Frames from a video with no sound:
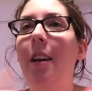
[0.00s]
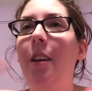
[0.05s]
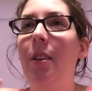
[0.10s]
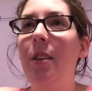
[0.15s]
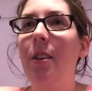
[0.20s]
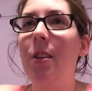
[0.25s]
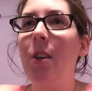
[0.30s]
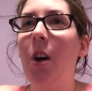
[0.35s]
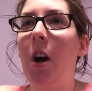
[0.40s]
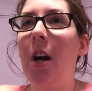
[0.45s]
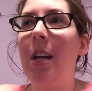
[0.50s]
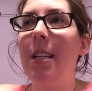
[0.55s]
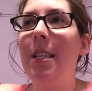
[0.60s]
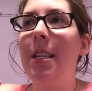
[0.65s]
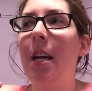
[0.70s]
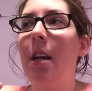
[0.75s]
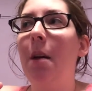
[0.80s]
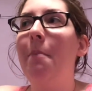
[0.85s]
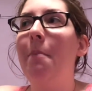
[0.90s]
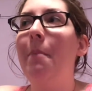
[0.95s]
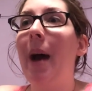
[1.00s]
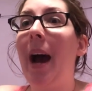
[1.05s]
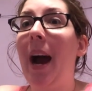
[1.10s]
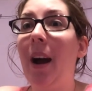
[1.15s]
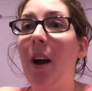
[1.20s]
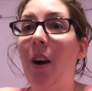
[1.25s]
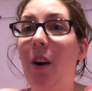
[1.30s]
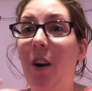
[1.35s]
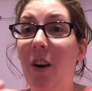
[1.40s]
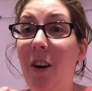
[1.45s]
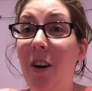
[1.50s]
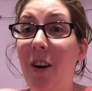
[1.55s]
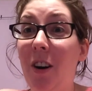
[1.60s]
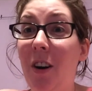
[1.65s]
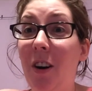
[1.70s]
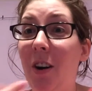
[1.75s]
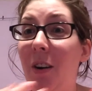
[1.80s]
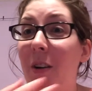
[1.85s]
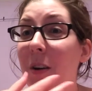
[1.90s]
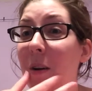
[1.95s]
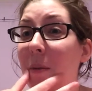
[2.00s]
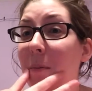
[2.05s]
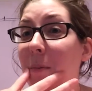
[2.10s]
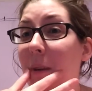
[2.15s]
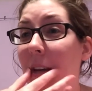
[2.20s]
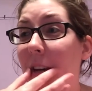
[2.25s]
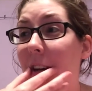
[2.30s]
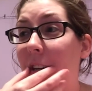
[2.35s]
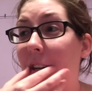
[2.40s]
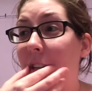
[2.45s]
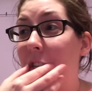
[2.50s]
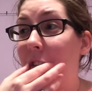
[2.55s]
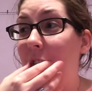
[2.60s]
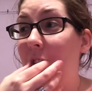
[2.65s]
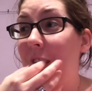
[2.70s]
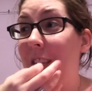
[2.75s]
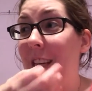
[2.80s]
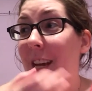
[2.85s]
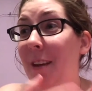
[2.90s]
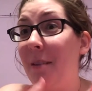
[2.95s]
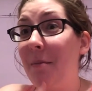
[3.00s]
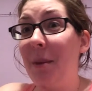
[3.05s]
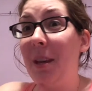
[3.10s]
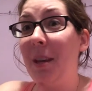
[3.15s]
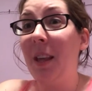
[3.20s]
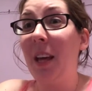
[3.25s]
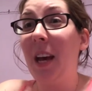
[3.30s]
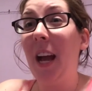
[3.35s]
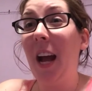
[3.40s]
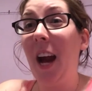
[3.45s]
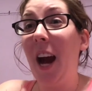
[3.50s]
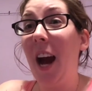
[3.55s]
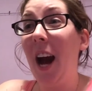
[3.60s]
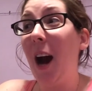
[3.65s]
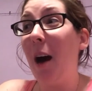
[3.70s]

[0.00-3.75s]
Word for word: you saw I did a MAC haul because she sent me like